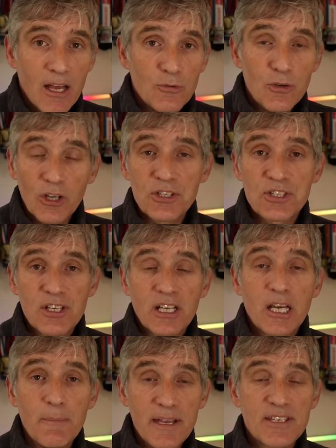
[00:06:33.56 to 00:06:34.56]
Russ
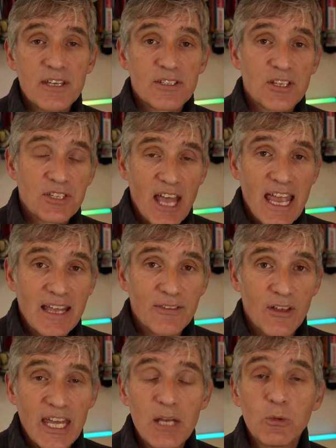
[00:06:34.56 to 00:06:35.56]
committed to saying
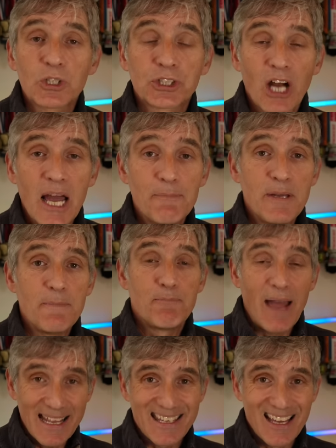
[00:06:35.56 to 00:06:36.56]
that he will try and be
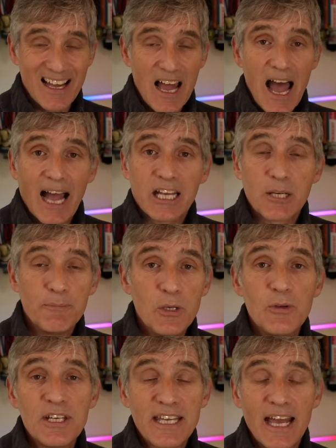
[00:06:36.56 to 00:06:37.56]
better at
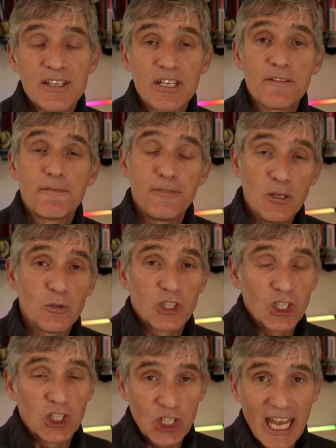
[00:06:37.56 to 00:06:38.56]
communicating
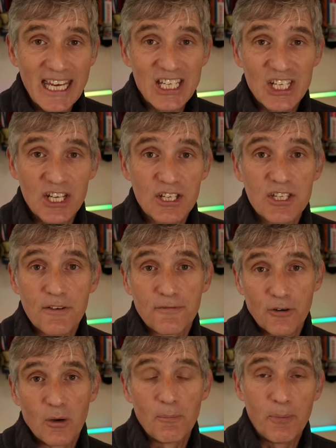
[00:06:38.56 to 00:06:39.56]
future changes
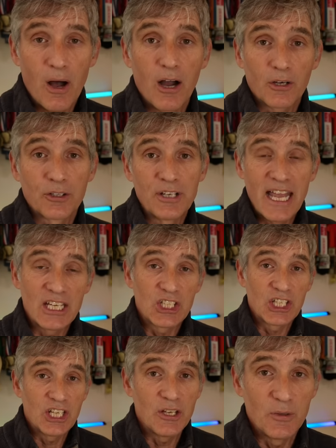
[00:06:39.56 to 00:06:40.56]
from Parkrun
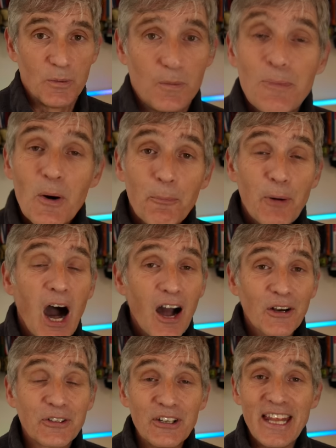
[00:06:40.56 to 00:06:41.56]
H Q. But
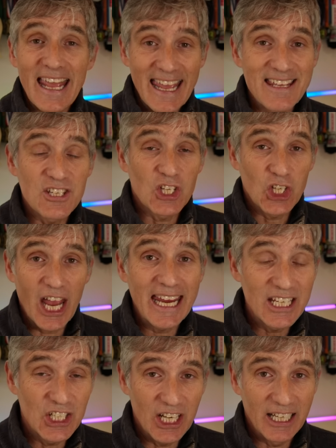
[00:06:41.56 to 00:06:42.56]
Parkrun is
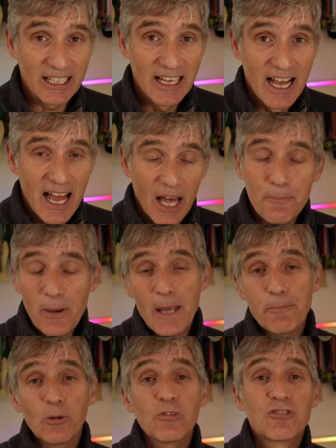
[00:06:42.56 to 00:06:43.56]
changing, and
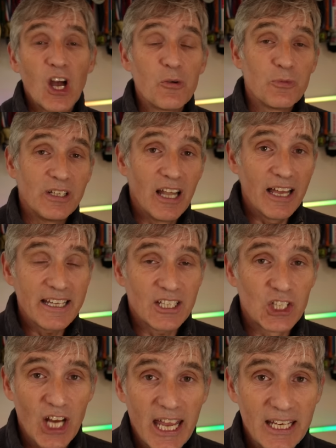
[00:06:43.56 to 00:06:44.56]
people don't like
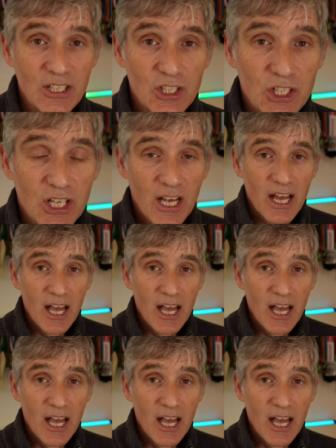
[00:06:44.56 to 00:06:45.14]
change.